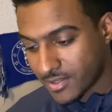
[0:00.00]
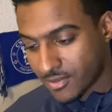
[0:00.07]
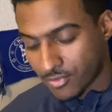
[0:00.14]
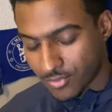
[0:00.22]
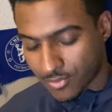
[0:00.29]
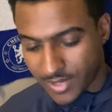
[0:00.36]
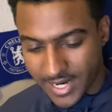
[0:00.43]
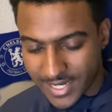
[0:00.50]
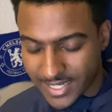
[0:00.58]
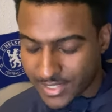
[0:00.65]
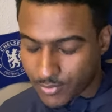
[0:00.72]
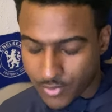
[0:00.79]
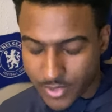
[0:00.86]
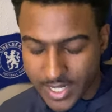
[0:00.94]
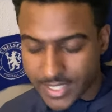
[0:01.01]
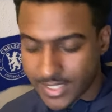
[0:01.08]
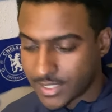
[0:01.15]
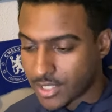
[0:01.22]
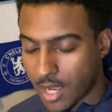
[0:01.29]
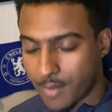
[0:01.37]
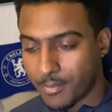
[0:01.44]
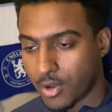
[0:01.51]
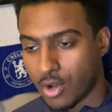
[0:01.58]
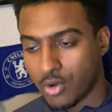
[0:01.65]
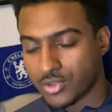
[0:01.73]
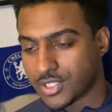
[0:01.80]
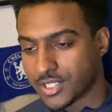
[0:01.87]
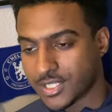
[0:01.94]
Really, really dumb
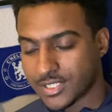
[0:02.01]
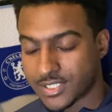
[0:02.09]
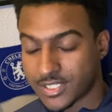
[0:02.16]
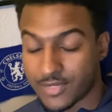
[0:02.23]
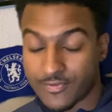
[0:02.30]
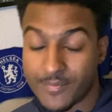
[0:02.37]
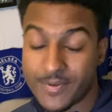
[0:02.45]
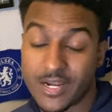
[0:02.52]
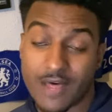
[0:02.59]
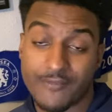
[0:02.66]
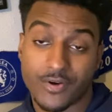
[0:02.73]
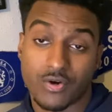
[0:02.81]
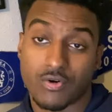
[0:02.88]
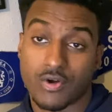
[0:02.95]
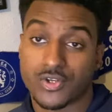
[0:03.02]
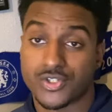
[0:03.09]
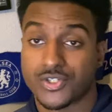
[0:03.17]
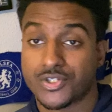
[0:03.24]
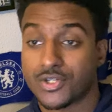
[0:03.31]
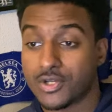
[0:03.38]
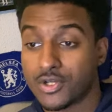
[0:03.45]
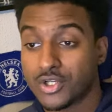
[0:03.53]
goal to concede from another cross.